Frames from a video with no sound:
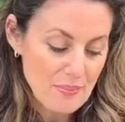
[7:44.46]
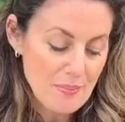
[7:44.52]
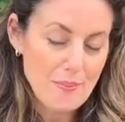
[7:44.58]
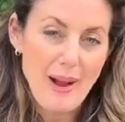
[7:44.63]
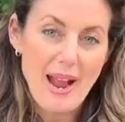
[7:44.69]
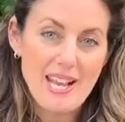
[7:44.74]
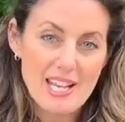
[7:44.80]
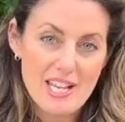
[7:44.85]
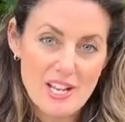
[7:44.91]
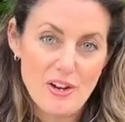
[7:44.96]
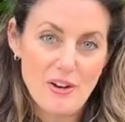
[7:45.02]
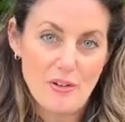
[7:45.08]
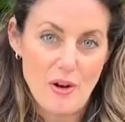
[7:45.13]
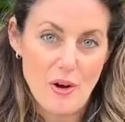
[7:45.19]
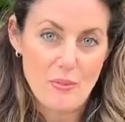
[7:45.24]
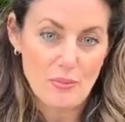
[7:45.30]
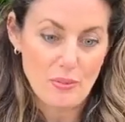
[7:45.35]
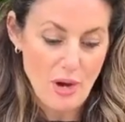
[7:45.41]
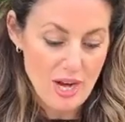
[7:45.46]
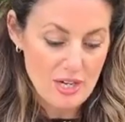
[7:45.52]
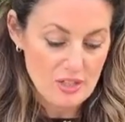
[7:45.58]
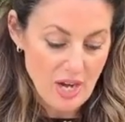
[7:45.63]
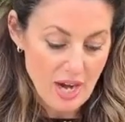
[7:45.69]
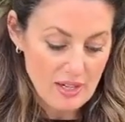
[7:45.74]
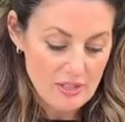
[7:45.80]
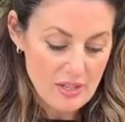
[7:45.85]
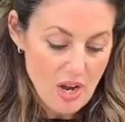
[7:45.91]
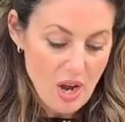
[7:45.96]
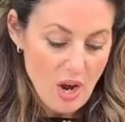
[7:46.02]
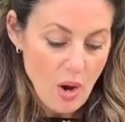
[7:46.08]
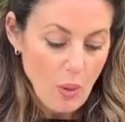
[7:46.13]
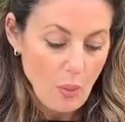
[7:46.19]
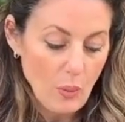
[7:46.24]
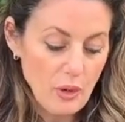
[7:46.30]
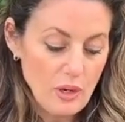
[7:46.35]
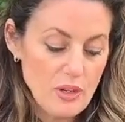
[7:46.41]
My Hero project,
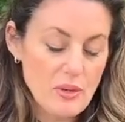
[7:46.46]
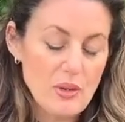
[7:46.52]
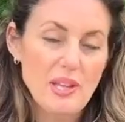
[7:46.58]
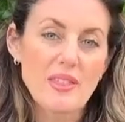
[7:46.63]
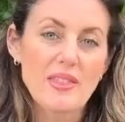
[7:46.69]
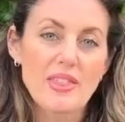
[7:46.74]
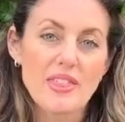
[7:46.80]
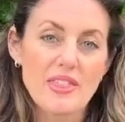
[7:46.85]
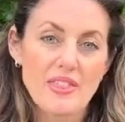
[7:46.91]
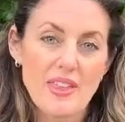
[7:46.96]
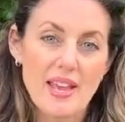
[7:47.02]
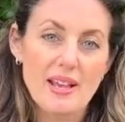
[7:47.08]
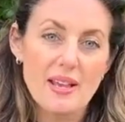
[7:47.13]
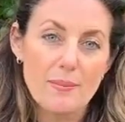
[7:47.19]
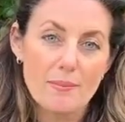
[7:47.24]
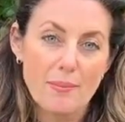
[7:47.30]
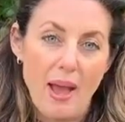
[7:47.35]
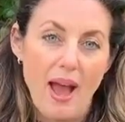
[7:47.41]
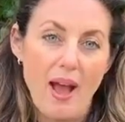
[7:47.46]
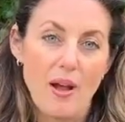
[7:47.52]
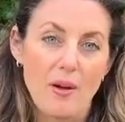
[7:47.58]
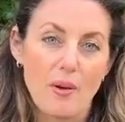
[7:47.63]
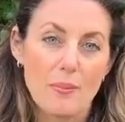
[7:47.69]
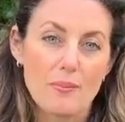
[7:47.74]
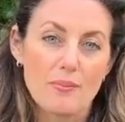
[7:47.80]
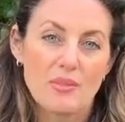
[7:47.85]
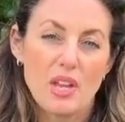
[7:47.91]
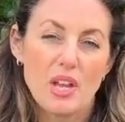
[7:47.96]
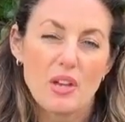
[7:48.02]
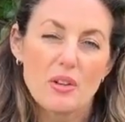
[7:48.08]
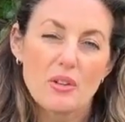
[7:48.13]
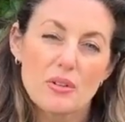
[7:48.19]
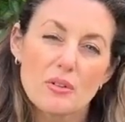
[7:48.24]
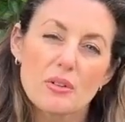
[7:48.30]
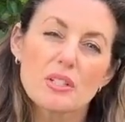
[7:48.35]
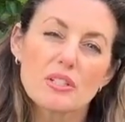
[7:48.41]
where you can think about
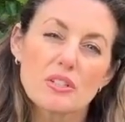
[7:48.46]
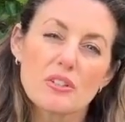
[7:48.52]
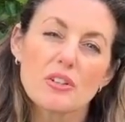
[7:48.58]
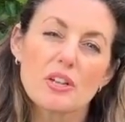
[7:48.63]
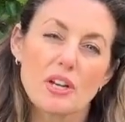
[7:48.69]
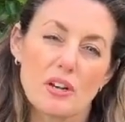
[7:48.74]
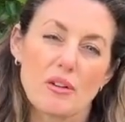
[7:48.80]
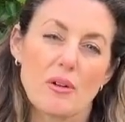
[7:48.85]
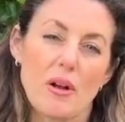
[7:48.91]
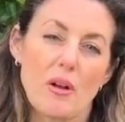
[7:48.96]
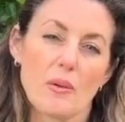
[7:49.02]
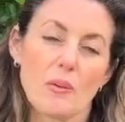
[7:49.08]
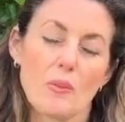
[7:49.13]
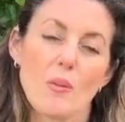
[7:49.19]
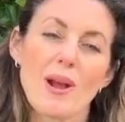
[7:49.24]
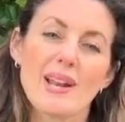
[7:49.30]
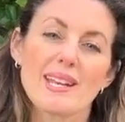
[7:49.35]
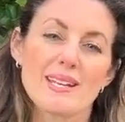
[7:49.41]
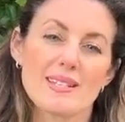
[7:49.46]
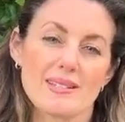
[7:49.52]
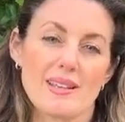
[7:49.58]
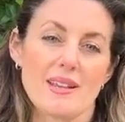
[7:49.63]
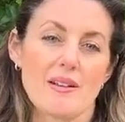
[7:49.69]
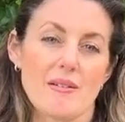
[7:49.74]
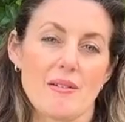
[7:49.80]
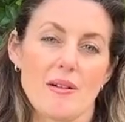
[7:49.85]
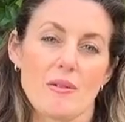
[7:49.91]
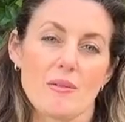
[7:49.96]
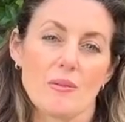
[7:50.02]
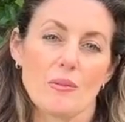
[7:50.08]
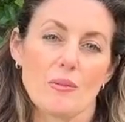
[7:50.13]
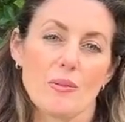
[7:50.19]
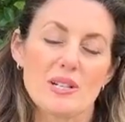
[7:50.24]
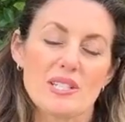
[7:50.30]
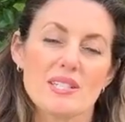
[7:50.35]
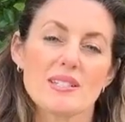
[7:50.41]
who is your hero and what is a hero?
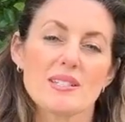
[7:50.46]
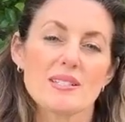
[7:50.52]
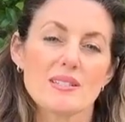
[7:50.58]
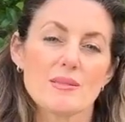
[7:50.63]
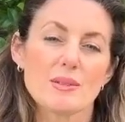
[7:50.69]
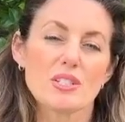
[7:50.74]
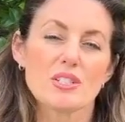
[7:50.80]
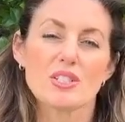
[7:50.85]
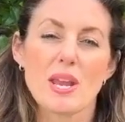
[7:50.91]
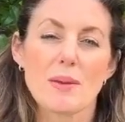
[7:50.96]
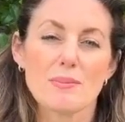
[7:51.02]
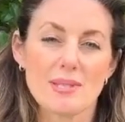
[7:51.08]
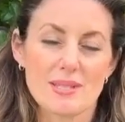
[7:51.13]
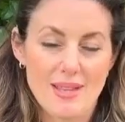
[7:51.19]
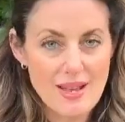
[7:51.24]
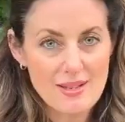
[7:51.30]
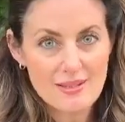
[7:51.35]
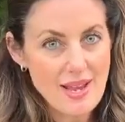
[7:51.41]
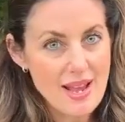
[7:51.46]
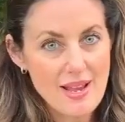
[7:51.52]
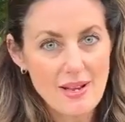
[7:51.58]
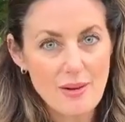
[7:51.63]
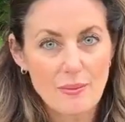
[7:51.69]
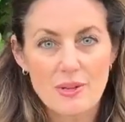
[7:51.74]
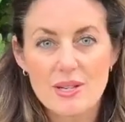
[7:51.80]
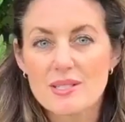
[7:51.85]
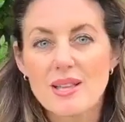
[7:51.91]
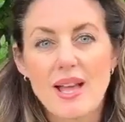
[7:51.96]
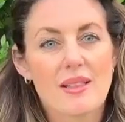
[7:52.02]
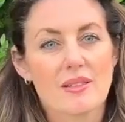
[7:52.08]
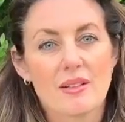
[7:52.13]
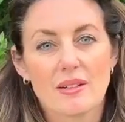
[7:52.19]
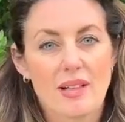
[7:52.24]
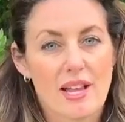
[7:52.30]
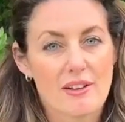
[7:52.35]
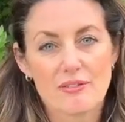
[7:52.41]
What shape does that take, and what does that
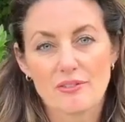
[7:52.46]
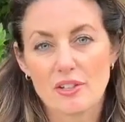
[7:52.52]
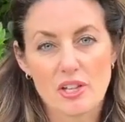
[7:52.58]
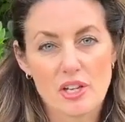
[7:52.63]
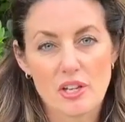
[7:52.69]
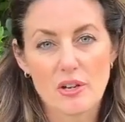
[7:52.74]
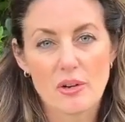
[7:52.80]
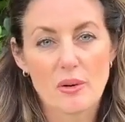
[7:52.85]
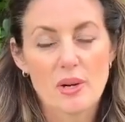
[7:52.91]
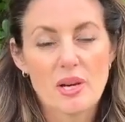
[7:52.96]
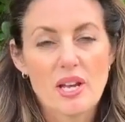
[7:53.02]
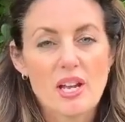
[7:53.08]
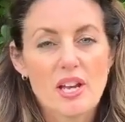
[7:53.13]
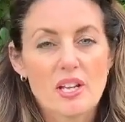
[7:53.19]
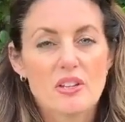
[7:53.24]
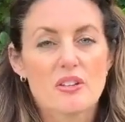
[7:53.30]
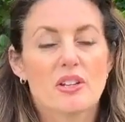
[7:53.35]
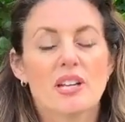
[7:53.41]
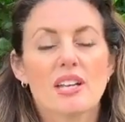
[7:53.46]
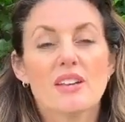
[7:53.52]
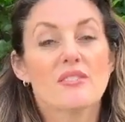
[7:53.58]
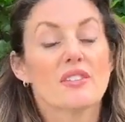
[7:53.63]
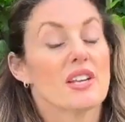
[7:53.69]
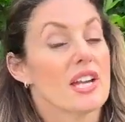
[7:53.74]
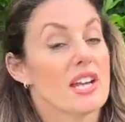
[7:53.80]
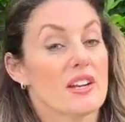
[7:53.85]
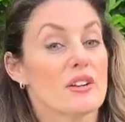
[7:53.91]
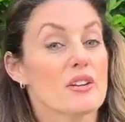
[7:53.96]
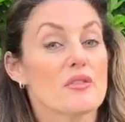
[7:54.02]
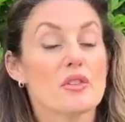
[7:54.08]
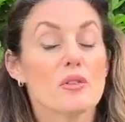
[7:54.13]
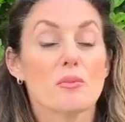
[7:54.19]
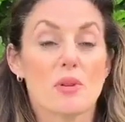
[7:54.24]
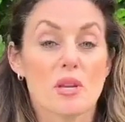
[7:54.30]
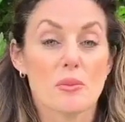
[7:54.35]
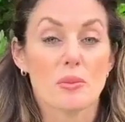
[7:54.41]
look like for you? You can even
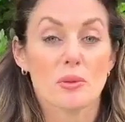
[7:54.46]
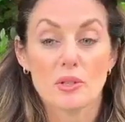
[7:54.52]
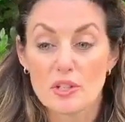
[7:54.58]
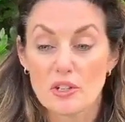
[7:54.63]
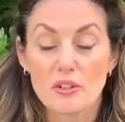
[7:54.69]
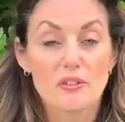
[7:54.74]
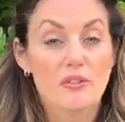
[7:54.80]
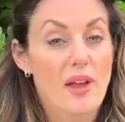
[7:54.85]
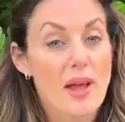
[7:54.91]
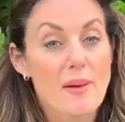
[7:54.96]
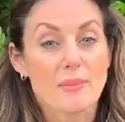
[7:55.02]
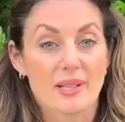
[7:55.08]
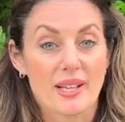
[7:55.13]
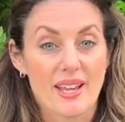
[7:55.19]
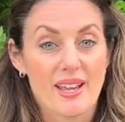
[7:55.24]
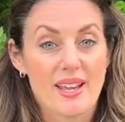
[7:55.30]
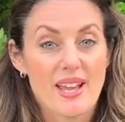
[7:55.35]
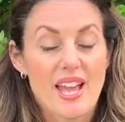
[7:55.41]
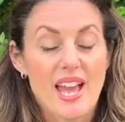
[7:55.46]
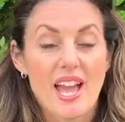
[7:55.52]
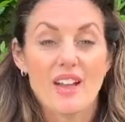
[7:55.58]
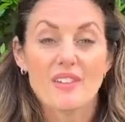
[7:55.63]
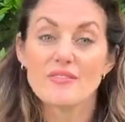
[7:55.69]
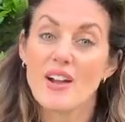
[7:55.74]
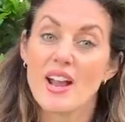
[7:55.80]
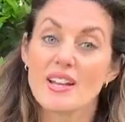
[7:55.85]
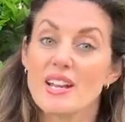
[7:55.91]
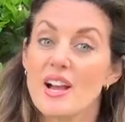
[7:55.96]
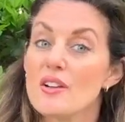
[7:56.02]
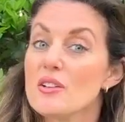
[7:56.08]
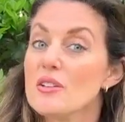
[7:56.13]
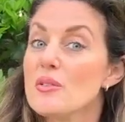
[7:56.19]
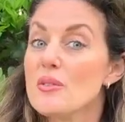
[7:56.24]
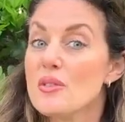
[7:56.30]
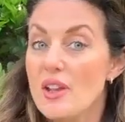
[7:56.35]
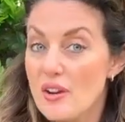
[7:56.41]
interview people in your family and find out
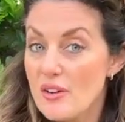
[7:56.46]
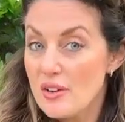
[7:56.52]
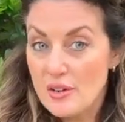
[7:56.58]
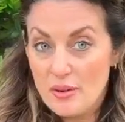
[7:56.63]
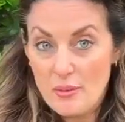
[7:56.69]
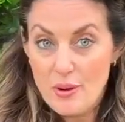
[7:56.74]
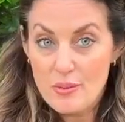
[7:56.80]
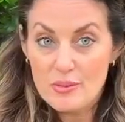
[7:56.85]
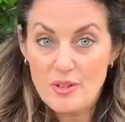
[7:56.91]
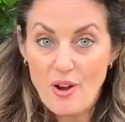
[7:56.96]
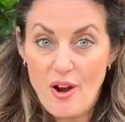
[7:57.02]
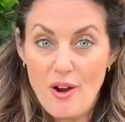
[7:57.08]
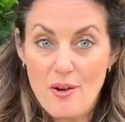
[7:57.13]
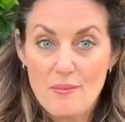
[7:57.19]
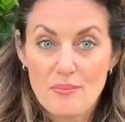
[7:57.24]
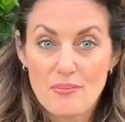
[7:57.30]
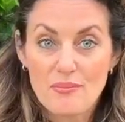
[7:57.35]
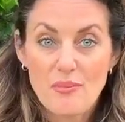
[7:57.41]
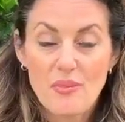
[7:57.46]
who their heroes are.